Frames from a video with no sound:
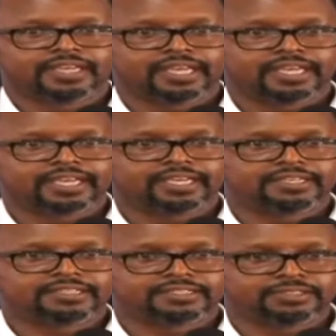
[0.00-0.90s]

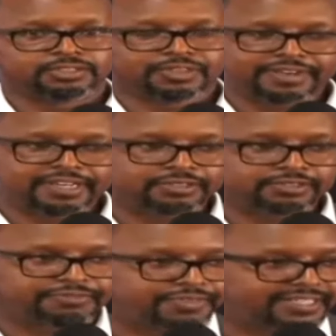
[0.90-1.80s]
and he was a
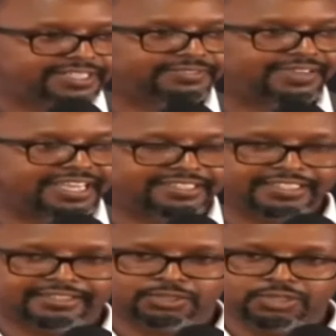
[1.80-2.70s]
fitness
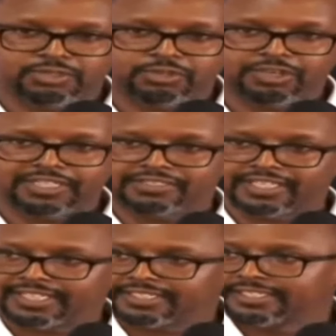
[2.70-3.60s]
fanatic, so he would always
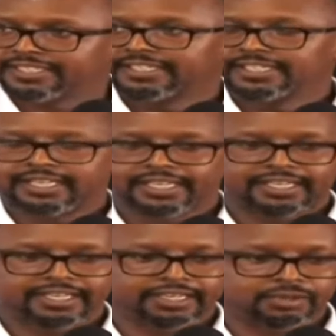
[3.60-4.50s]
get
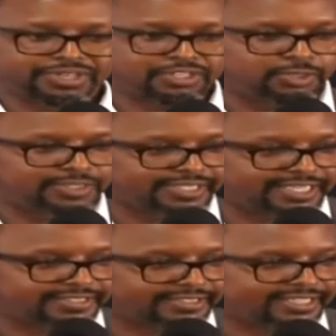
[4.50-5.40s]
want to do his
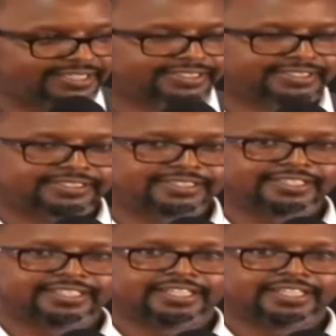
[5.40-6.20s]
exercises.